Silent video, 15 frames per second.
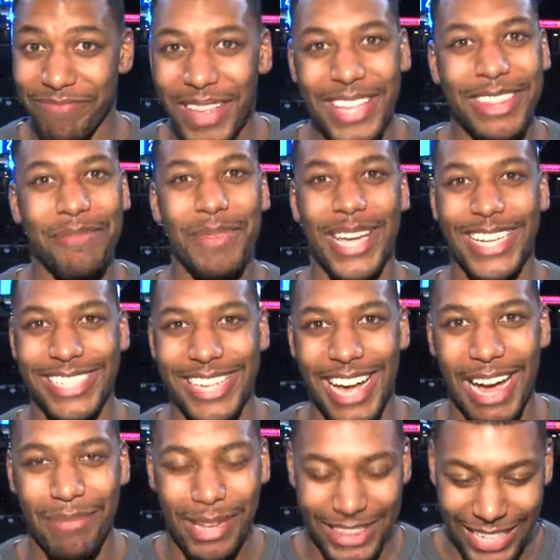In the
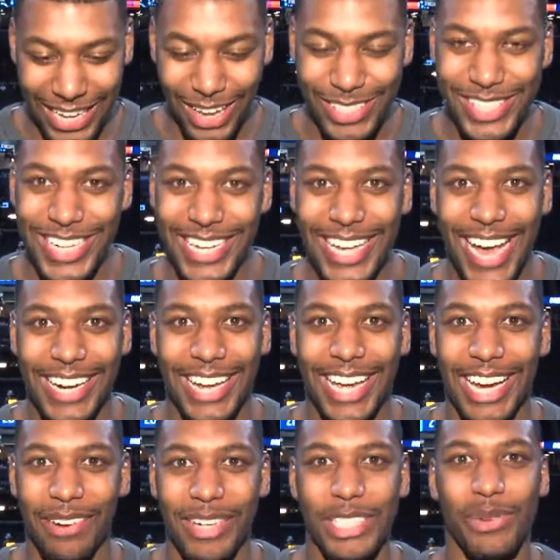meantime, I think I'll sneak out of
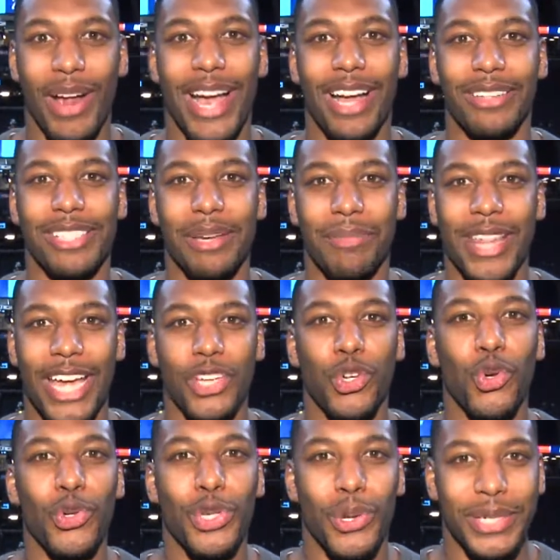here and try out some of that
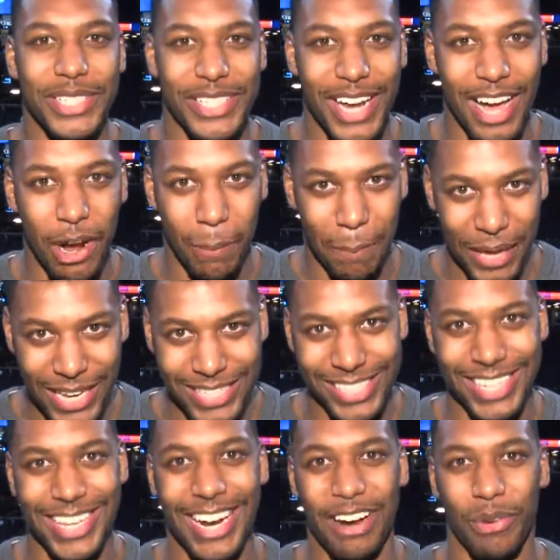New York style
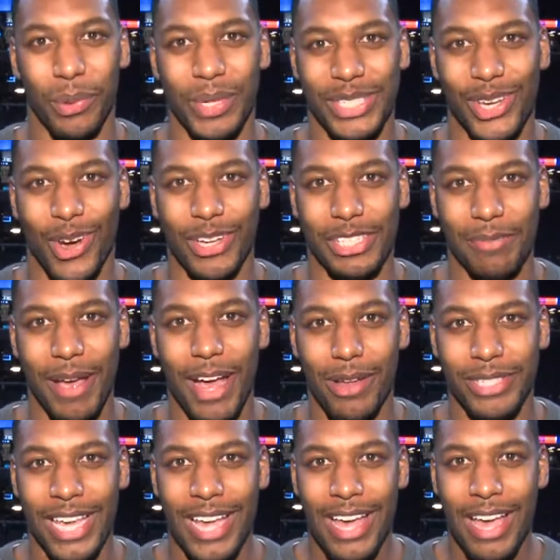pizza that everyone talks about.